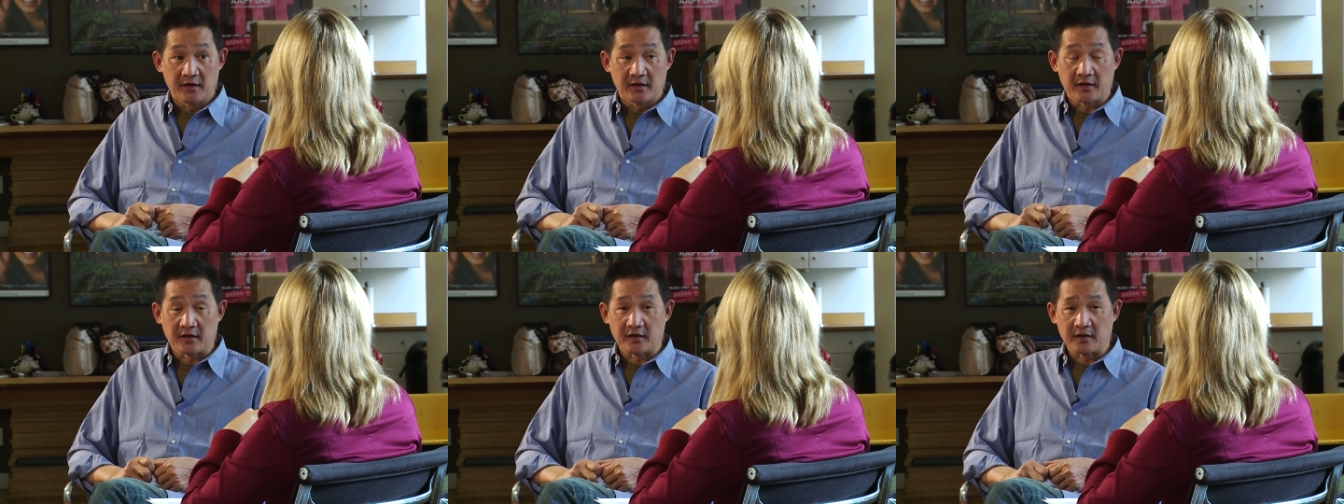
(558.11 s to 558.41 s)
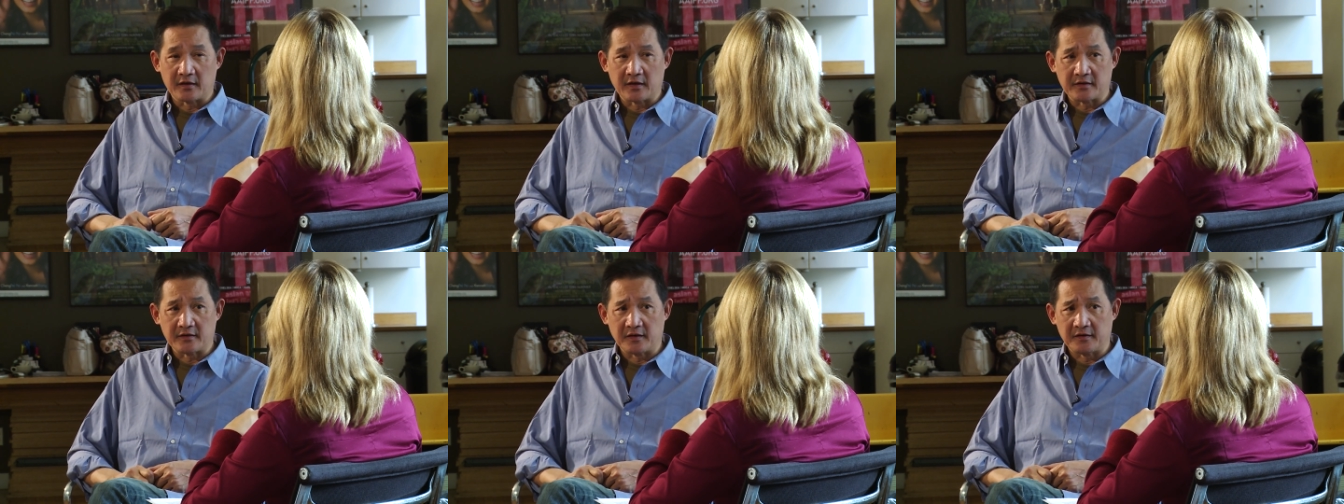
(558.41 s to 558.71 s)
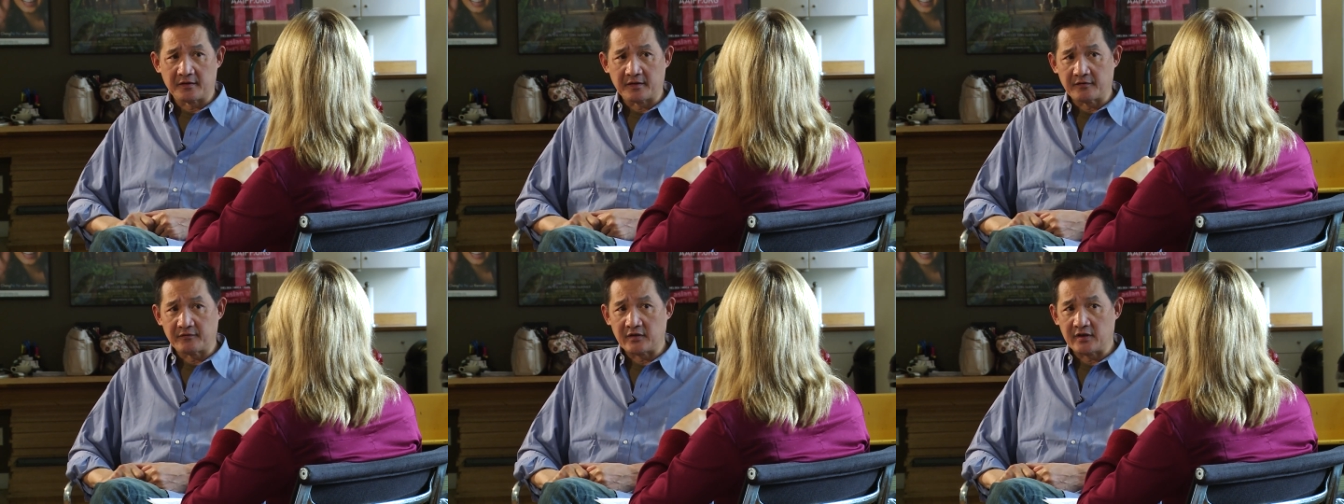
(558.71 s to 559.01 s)
And
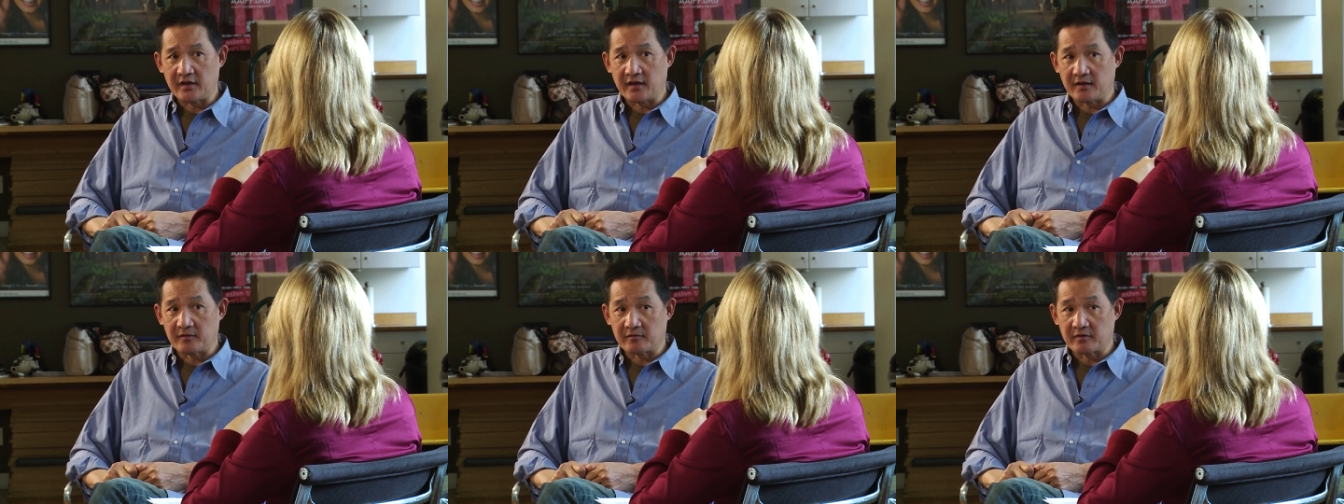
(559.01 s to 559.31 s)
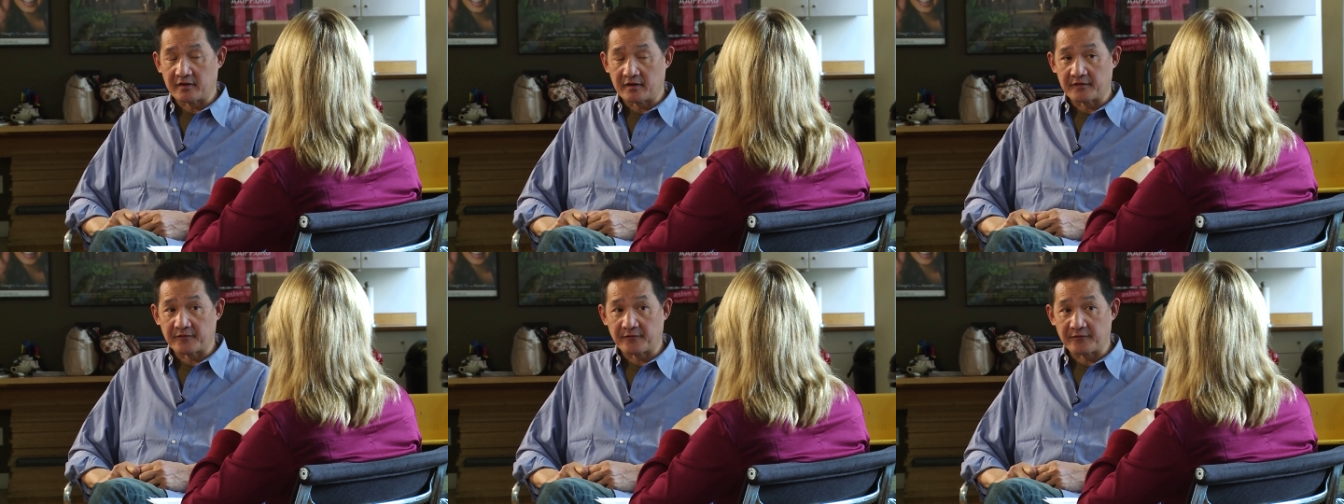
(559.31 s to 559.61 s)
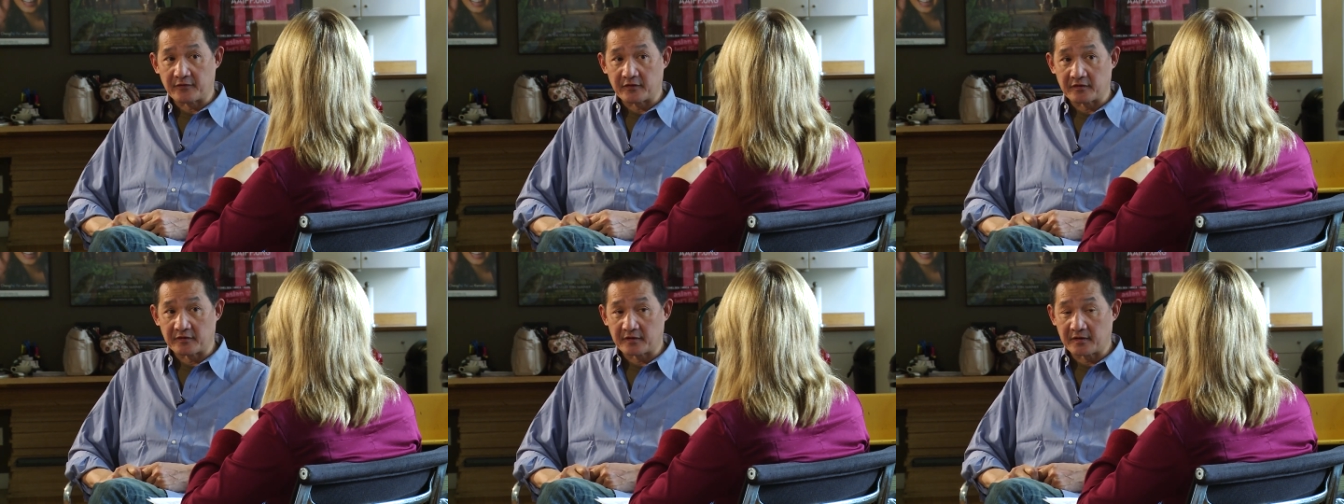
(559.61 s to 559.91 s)
1978 was the
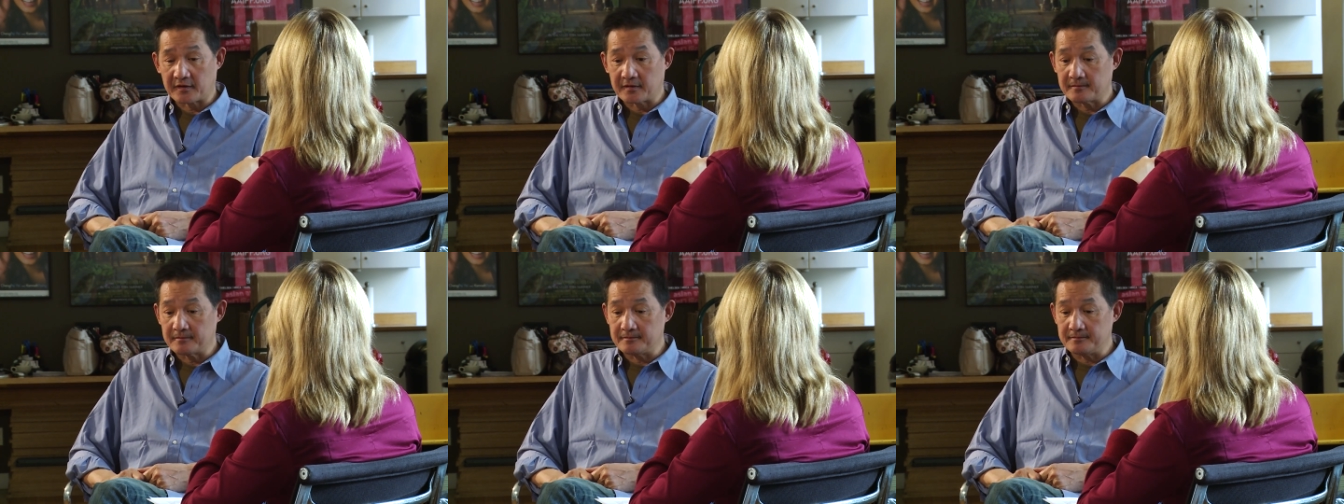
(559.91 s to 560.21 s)
first